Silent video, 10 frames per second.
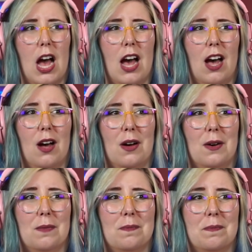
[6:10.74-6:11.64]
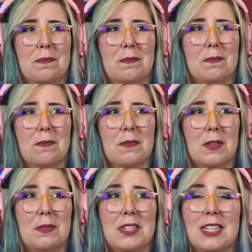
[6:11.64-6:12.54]
Oh.
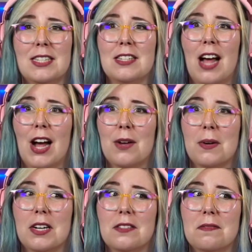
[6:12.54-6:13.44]
Well, this is awkward.